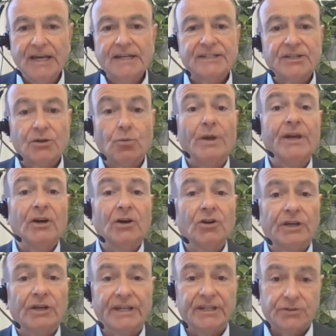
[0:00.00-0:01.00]
So we are
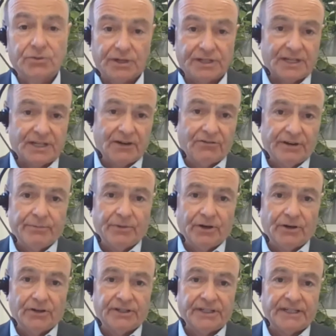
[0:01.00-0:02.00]
looking to accelerate
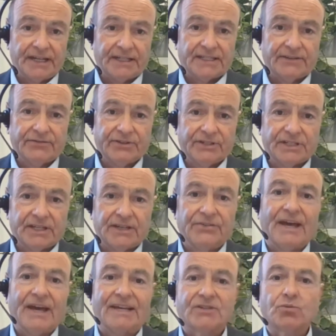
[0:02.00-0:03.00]
market activity.
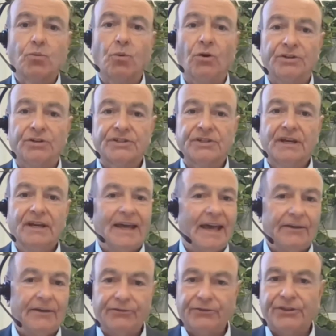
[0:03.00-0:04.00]
That's what
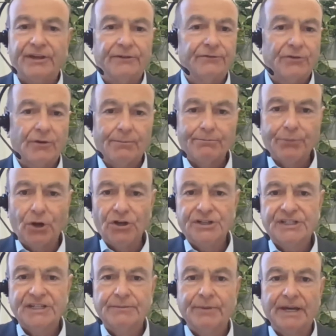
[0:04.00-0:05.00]
everything from
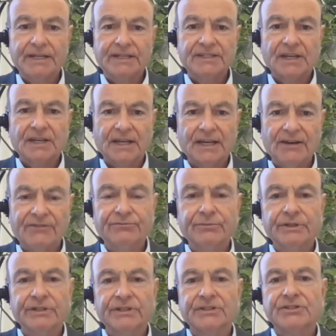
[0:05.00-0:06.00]
policymakers and
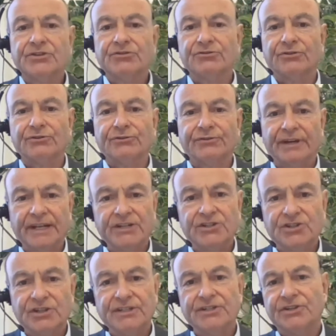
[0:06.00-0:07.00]
governments through
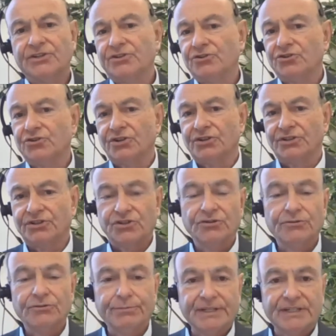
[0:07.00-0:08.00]
financial institutions
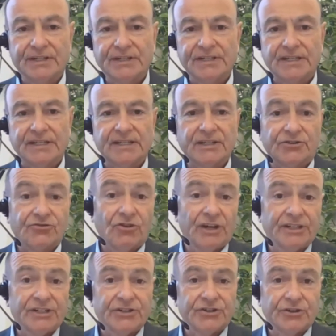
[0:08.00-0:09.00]
to businesses are
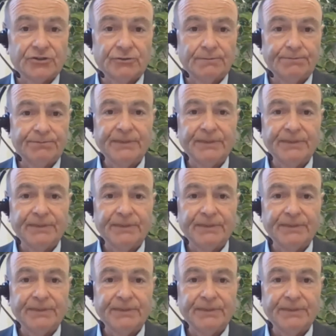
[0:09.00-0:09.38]
trying to do.